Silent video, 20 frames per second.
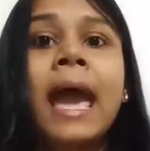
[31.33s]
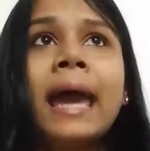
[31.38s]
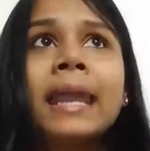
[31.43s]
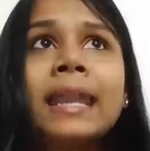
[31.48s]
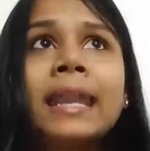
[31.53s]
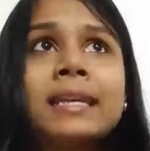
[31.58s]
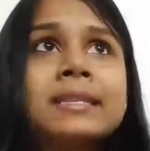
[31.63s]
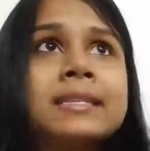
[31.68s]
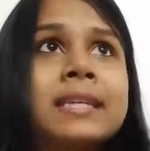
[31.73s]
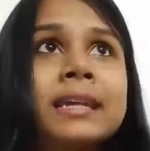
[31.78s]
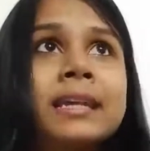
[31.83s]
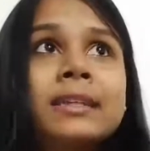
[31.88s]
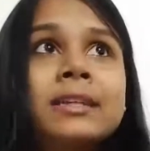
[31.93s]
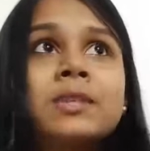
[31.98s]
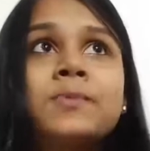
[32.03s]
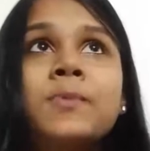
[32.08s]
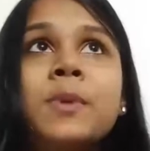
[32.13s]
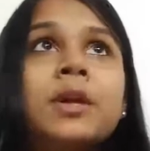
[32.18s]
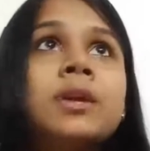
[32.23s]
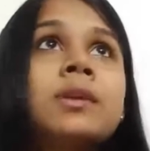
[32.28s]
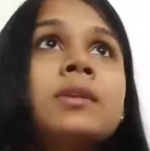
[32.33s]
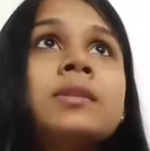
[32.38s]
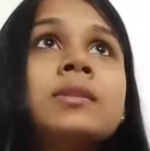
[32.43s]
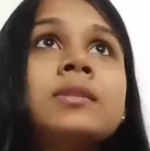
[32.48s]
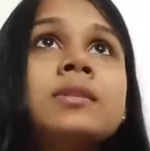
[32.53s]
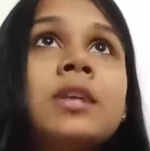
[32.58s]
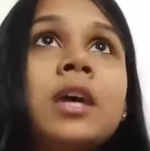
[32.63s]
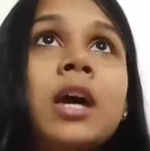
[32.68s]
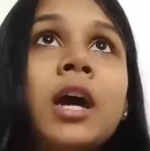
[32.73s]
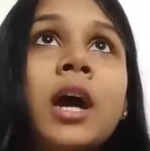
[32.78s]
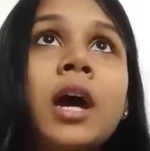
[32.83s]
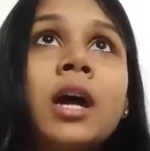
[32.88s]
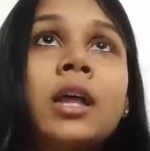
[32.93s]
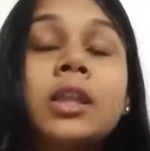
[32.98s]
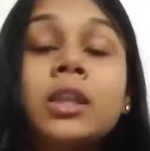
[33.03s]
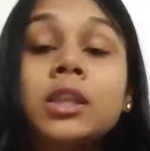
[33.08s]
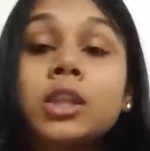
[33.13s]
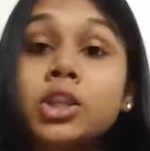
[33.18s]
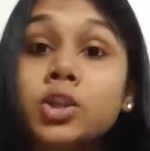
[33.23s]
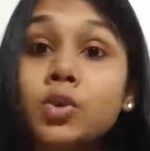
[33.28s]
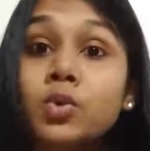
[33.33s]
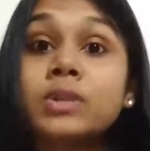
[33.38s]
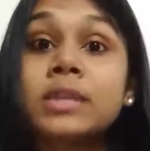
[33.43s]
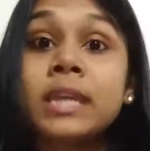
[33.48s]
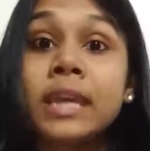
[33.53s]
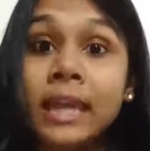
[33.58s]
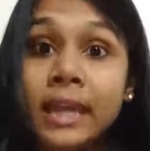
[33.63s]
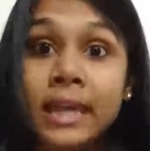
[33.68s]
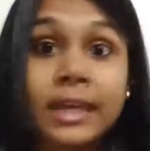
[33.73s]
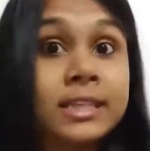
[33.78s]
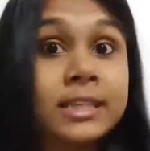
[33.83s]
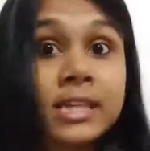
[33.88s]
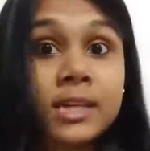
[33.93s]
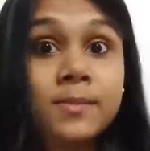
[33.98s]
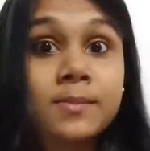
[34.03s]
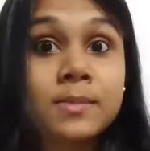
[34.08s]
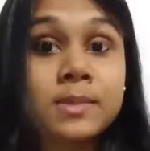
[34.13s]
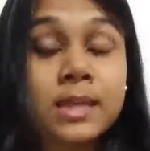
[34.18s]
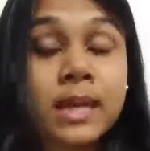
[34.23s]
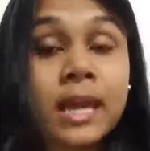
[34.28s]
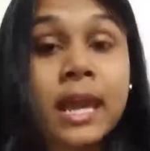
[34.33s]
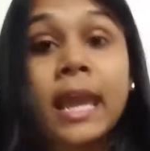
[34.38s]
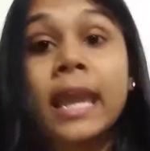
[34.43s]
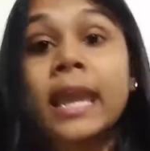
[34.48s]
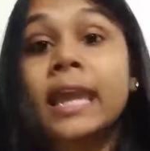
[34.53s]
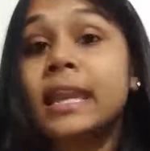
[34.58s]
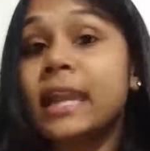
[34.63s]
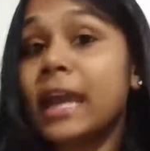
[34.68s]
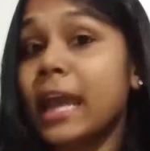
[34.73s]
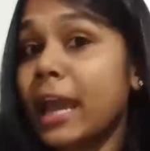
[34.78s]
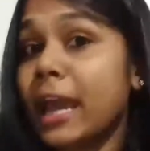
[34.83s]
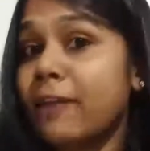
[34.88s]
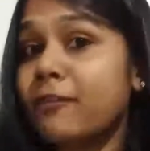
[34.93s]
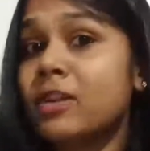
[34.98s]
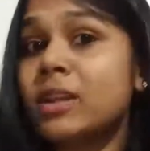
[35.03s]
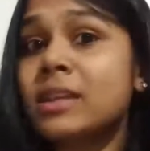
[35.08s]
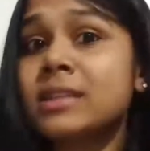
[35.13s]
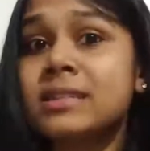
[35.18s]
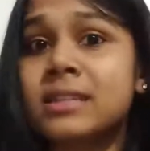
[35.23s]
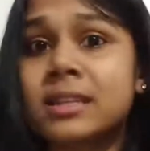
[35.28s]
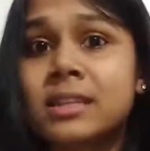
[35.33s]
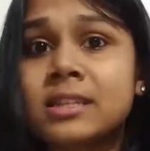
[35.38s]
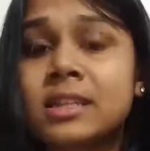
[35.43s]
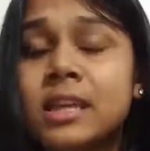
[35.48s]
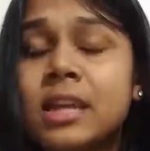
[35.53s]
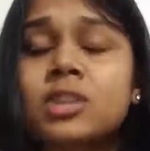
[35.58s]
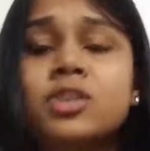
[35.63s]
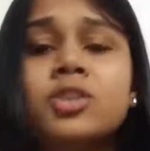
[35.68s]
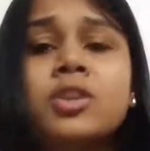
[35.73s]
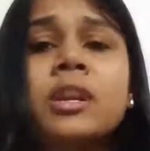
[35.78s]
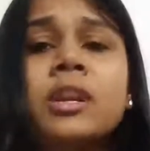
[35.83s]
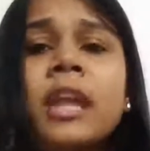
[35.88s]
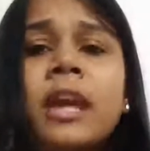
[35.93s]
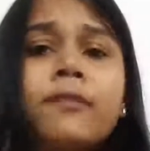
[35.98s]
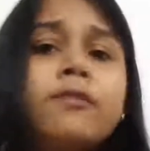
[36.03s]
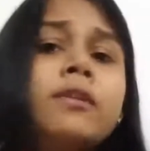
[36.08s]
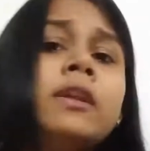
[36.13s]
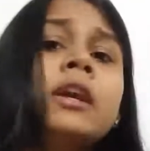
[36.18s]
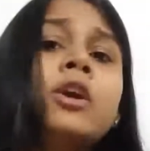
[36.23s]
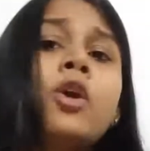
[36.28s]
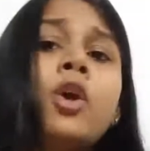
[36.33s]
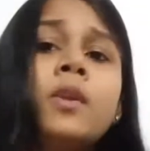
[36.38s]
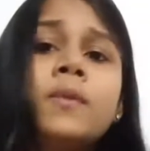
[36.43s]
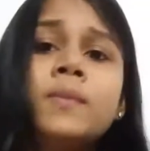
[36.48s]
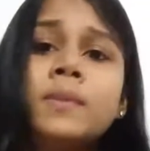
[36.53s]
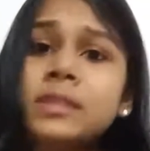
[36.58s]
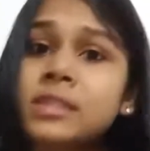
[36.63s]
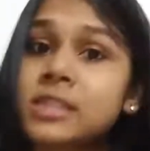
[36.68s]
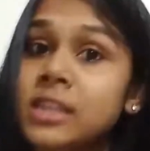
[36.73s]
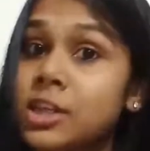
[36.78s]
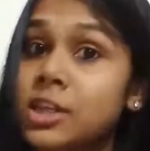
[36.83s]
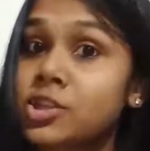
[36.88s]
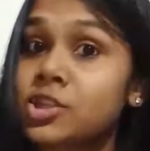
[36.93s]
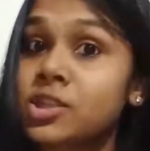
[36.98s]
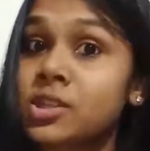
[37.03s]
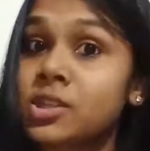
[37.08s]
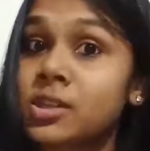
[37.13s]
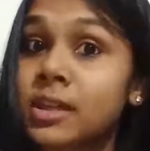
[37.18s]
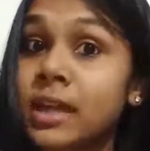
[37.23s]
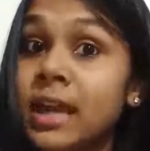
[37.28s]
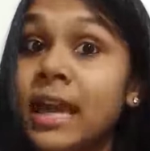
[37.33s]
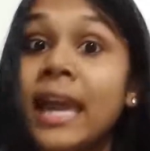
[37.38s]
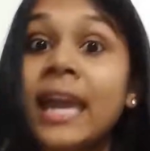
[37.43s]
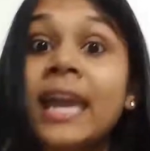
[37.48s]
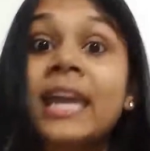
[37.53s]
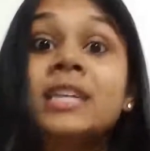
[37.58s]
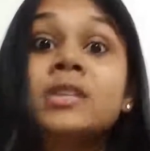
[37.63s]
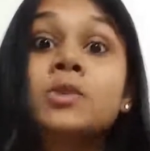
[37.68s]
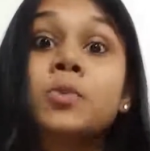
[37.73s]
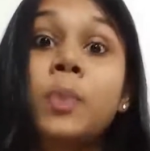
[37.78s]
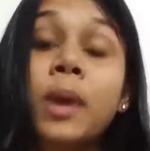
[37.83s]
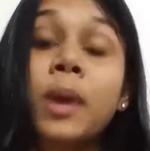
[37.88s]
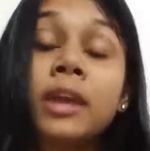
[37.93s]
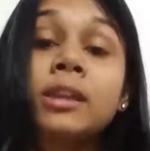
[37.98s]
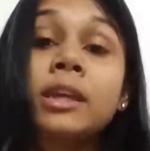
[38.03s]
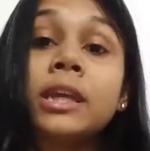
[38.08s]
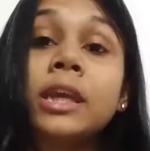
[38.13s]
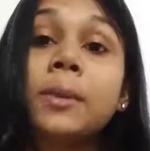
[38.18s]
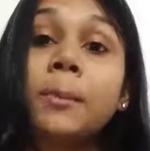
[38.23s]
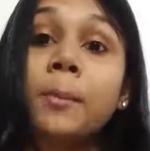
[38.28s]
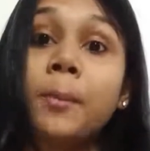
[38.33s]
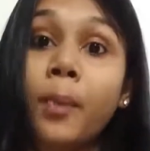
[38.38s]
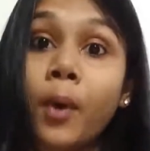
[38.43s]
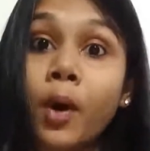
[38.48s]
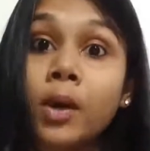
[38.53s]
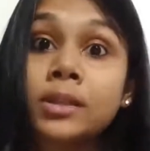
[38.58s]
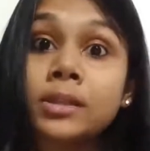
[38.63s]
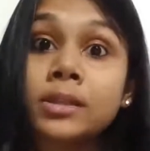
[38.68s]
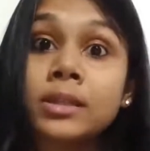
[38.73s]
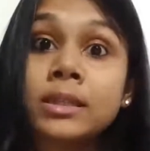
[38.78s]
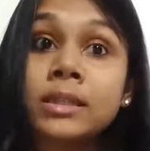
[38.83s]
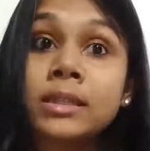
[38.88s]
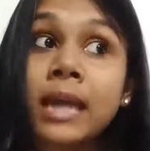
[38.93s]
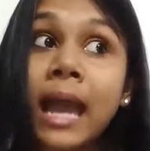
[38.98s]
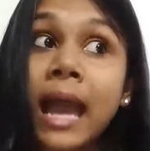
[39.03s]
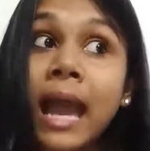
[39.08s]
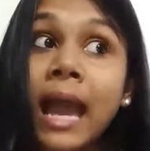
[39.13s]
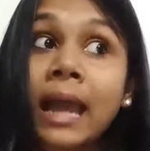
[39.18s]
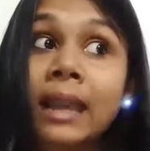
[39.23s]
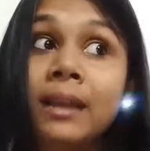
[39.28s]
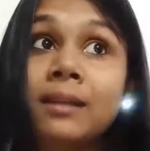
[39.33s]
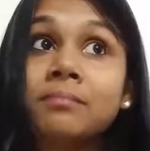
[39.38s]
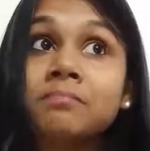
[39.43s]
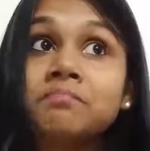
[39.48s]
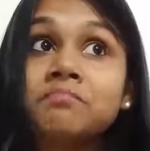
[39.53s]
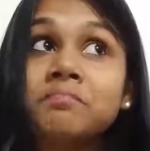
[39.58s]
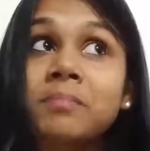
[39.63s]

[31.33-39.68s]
And I say this because using idioms in every sentence or in every conversation is very important, and